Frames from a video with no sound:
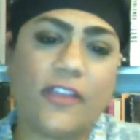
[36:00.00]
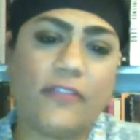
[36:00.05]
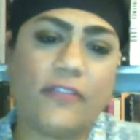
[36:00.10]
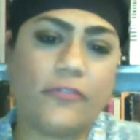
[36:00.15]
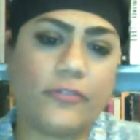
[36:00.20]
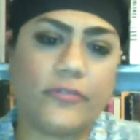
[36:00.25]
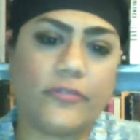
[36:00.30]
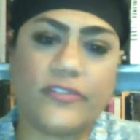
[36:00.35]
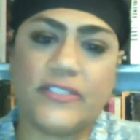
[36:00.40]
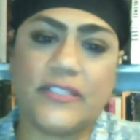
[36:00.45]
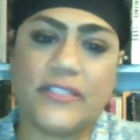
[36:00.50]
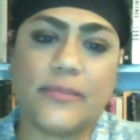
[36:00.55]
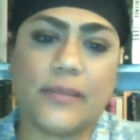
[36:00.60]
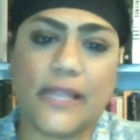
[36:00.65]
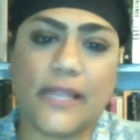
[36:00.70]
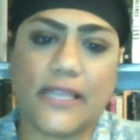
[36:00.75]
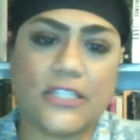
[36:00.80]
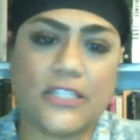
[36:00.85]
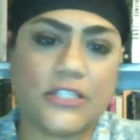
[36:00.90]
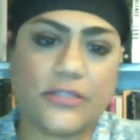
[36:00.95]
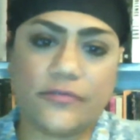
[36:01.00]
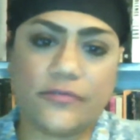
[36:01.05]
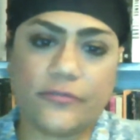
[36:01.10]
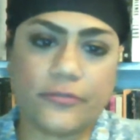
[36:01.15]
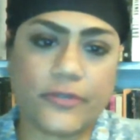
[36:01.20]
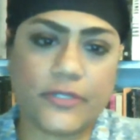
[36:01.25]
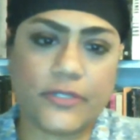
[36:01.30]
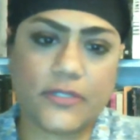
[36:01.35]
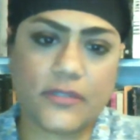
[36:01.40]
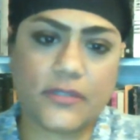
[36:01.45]
favour of assimilation,
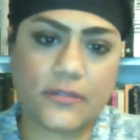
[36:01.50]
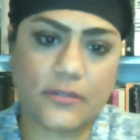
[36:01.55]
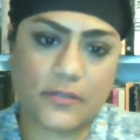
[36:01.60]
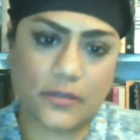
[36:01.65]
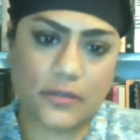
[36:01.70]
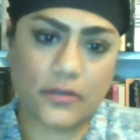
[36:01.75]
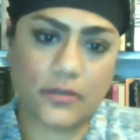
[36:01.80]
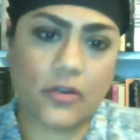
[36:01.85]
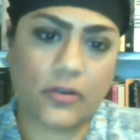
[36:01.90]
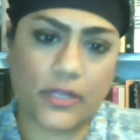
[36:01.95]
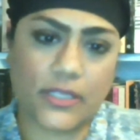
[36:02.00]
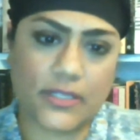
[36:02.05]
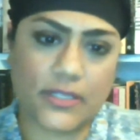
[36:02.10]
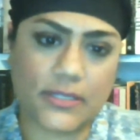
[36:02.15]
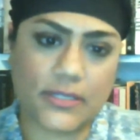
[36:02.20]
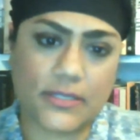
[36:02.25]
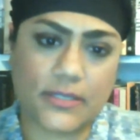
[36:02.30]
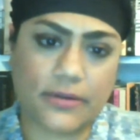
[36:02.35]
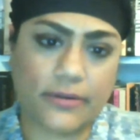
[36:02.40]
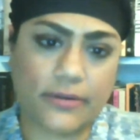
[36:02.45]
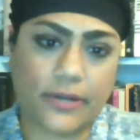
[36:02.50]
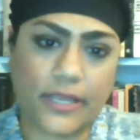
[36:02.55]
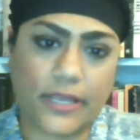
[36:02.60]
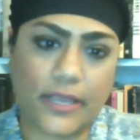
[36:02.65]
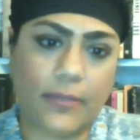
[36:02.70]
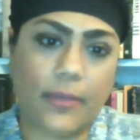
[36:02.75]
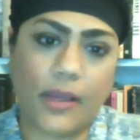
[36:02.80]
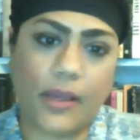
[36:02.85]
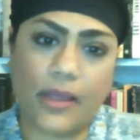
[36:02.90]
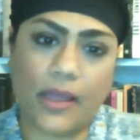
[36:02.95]
for instance, and not
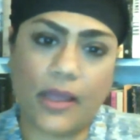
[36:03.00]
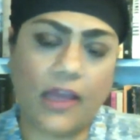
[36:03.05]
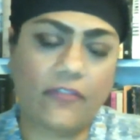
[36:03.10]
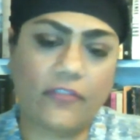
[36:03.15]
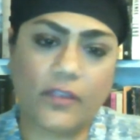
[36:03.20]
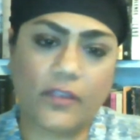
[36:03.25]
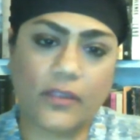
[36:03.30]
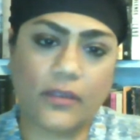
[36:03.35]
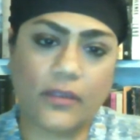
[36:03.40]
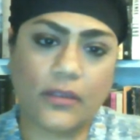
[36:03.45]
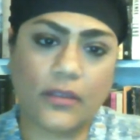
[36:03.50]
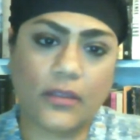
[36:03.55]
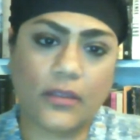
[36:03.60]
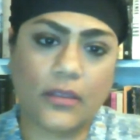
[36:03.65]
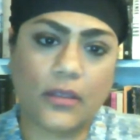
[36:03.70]
necessarily about having,